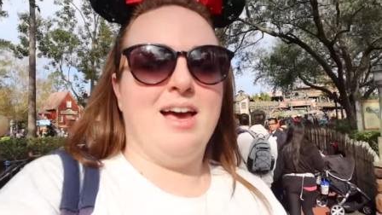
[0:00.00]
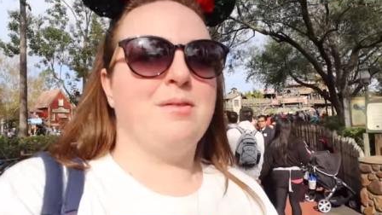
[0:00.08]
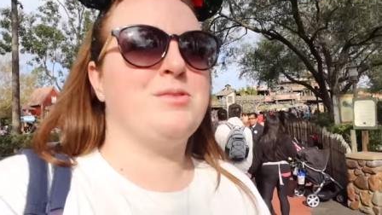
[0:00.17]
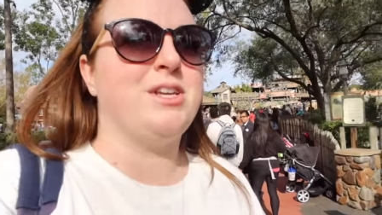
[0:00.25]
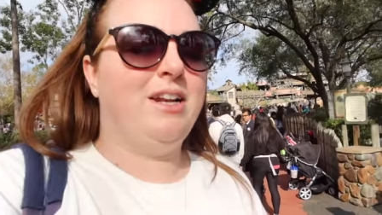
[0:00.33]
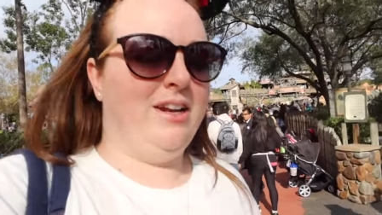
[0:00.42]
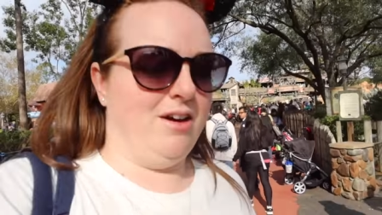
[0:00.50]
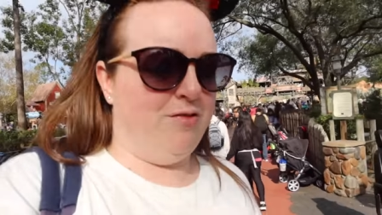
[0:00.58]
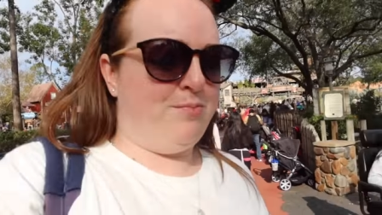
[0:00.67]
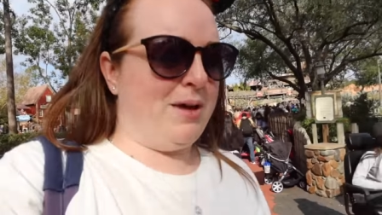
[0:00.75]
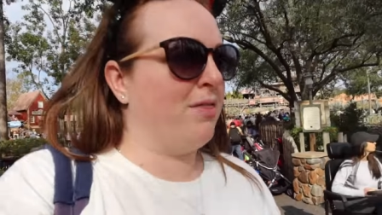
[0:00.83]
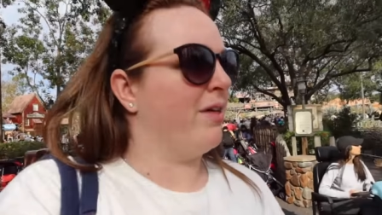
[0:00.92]
absolutely
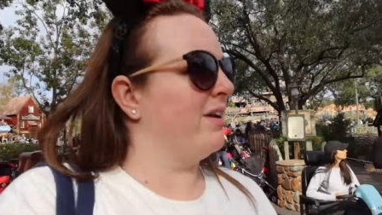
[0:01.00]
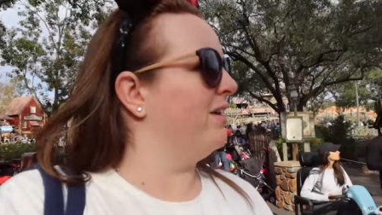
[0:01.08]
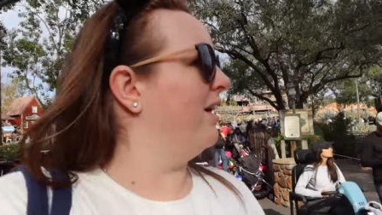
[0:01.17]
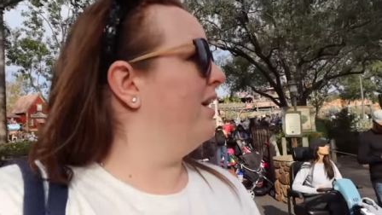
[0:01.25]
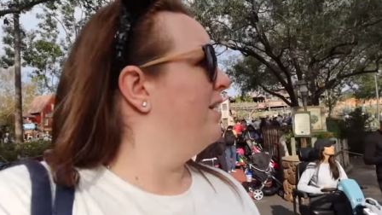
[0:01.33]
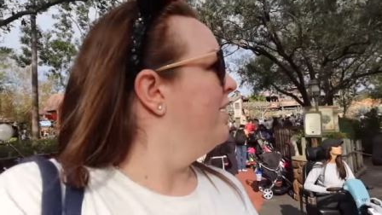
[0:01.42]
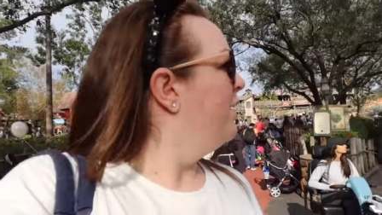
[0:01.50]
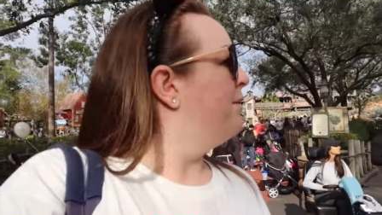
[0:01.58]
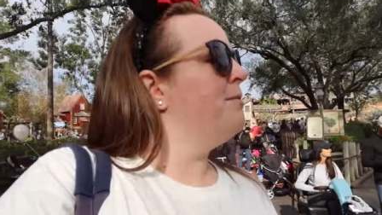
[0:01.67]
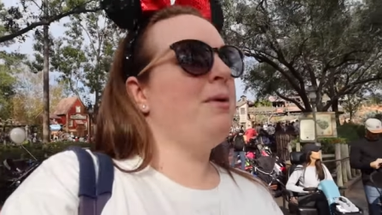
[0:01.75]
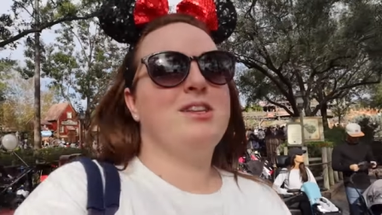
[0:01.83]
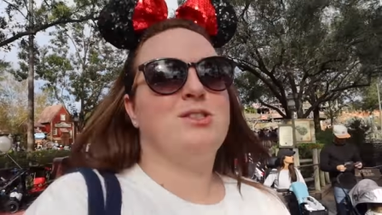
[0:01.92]
love Big Thunder.
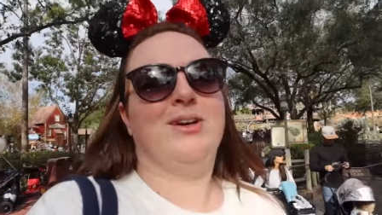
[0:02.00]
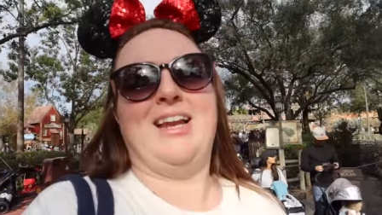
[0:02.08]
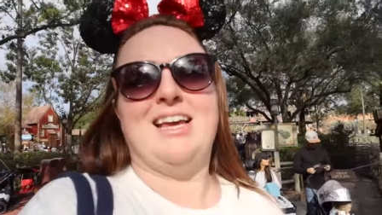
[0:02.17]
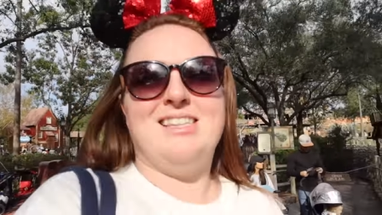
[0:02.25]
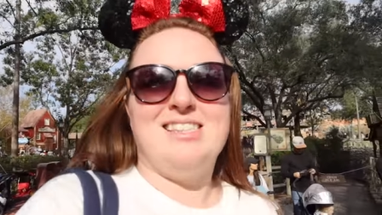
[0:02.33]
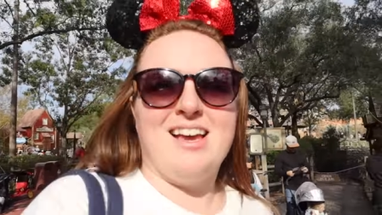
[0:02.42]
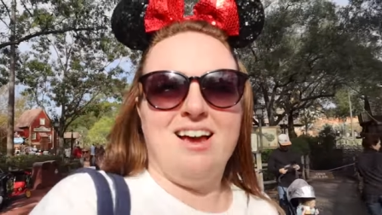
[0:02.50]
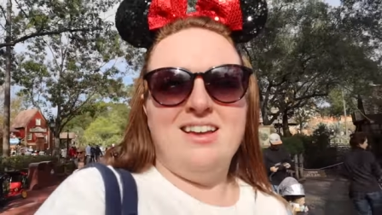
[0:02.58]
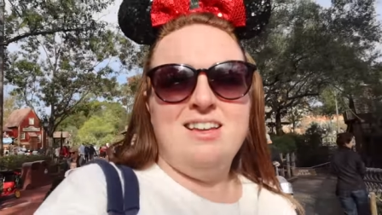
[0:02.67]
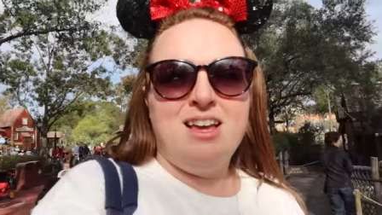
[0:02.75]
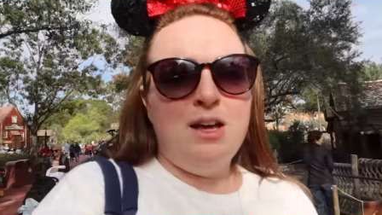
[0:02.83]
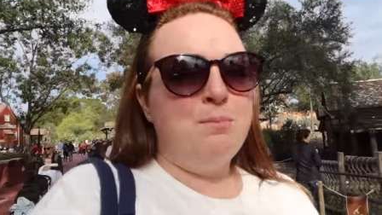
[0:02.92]
We might do it later
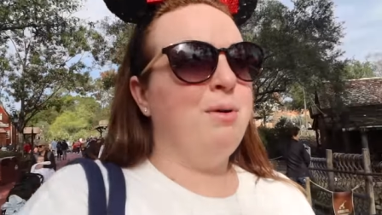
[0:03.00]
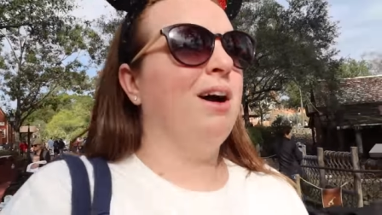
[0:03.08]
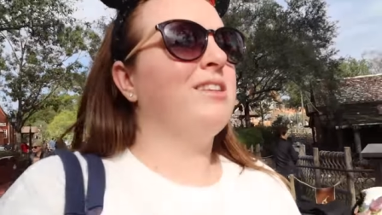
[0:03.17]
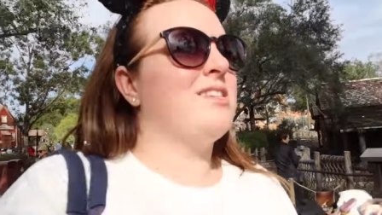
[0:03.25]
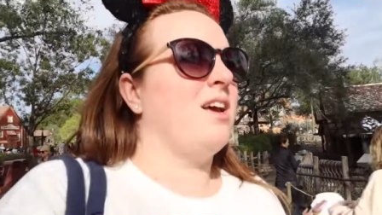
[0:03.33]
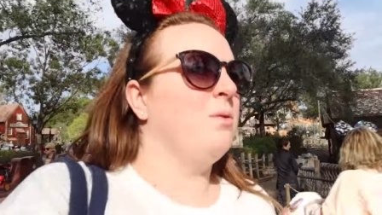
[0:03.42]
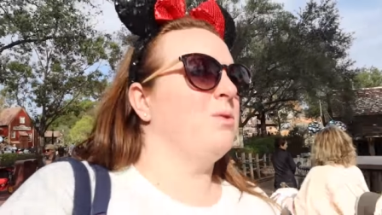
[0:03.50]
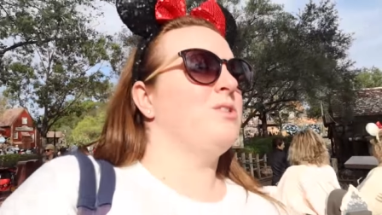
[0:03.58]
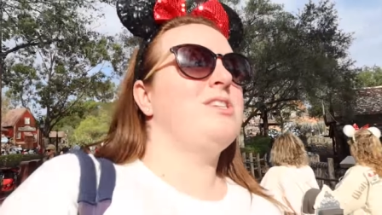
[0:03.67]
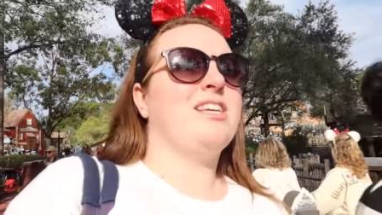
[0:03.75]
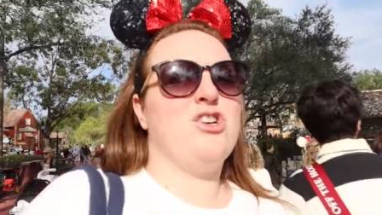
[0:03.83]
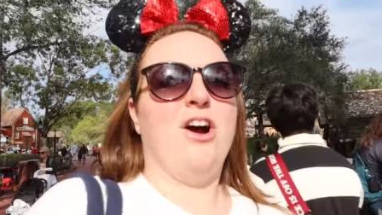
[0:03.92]
but I
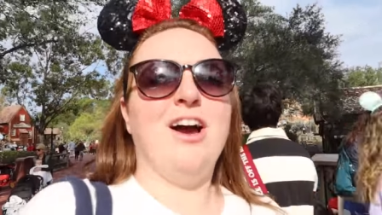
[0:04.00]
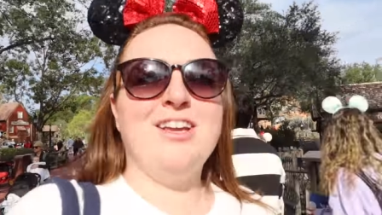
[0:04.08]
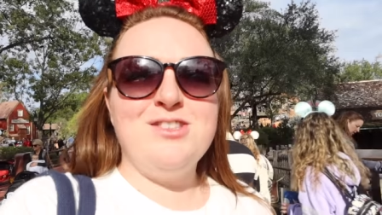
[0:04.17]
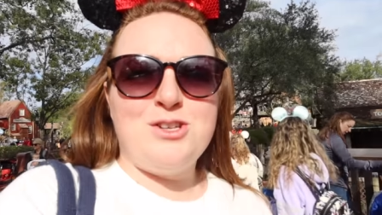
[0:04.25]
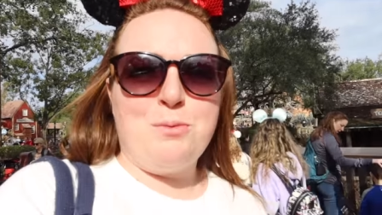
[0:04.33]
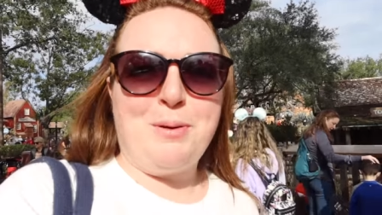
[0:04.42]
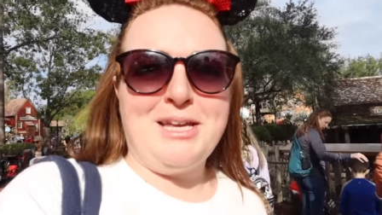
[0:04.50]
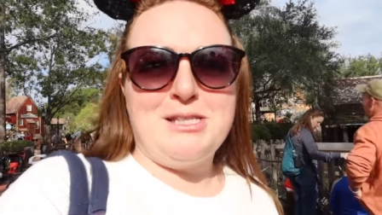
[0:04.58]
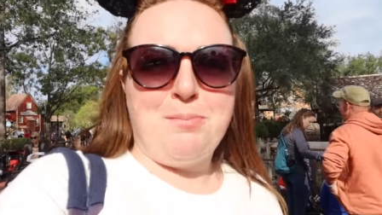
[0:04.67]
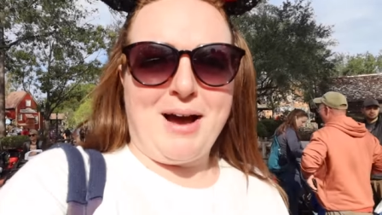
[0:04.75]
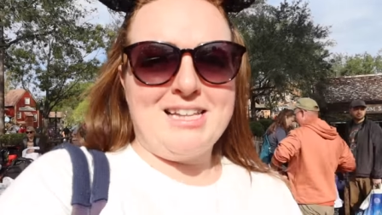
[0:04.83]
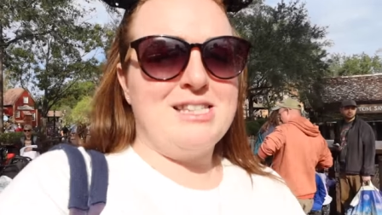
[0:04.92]
want to try and do
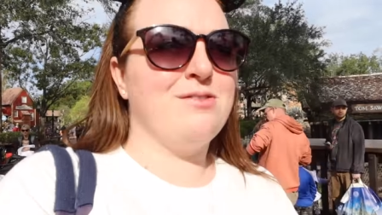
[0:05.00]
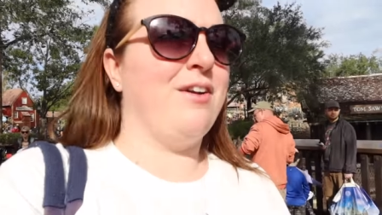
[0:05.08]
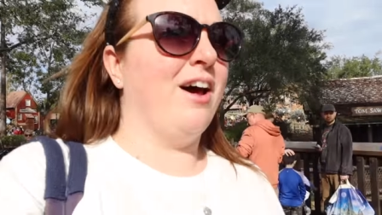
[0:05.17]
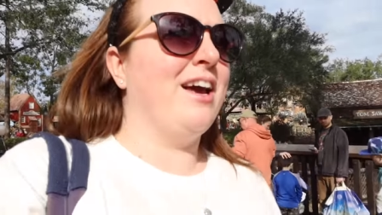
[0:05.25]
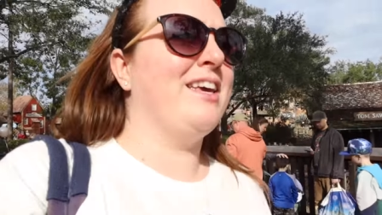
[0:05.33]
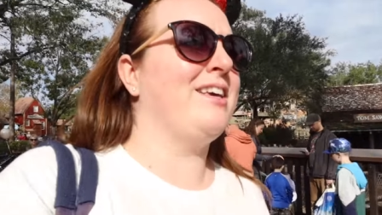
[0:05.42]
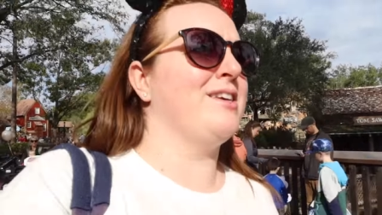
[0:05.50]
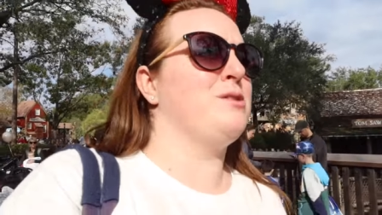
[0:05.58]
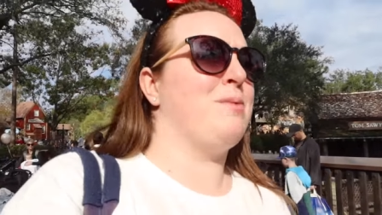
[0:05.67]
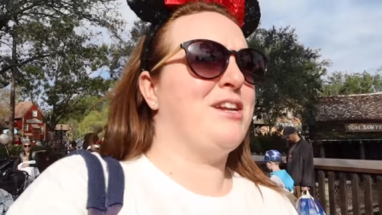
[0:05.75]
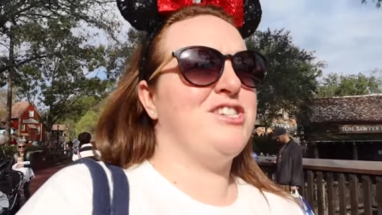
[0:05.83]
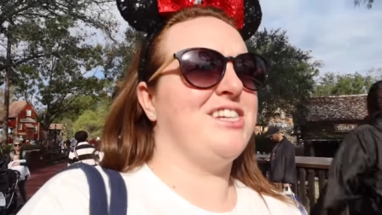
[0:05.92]
Peter Pan's flight because
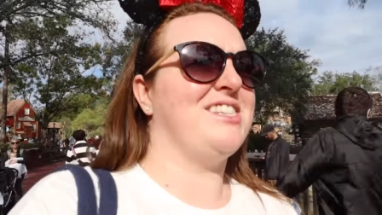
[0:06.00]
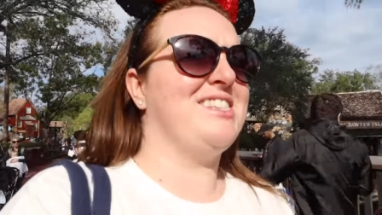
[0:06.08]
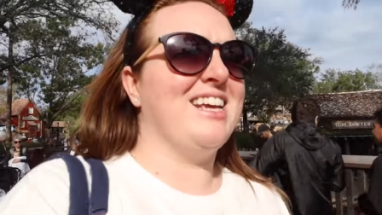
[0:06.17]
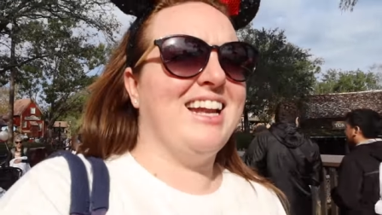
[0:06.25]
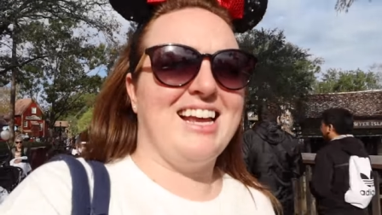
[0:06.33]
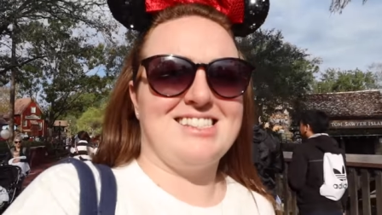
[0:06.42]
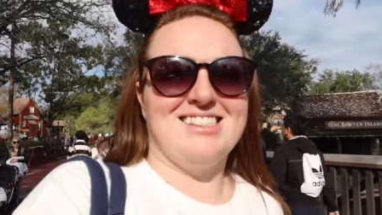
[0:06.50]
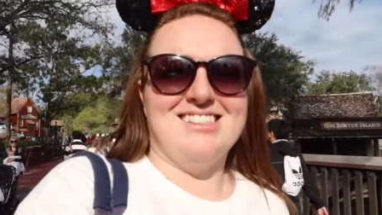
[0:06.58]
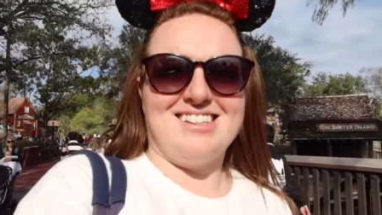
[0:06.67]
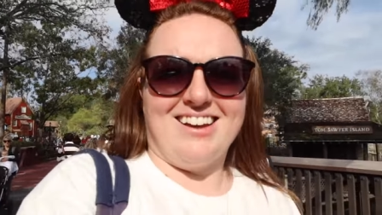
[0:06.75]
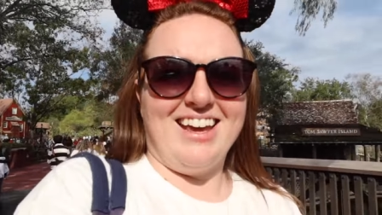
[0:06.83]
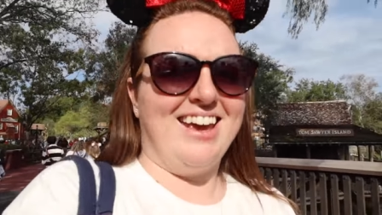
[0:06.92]
Benji still hasn't done